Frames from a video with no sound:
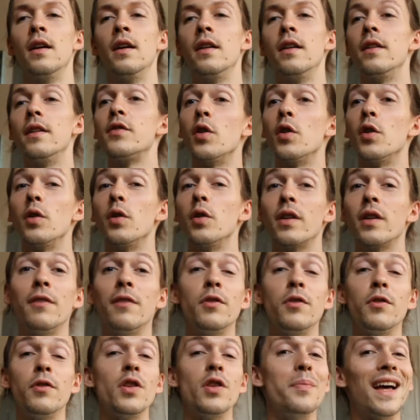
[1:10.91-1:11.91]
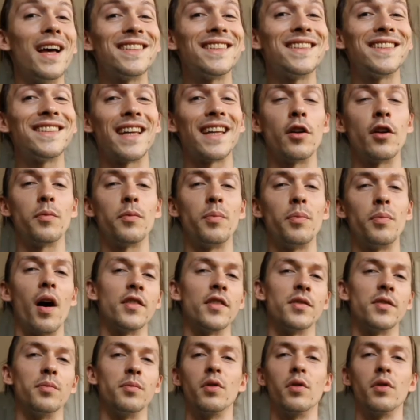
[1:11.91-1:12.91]
This will give you the best sound
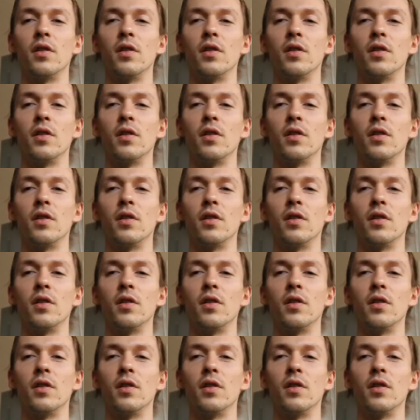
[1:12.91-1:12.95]
possible.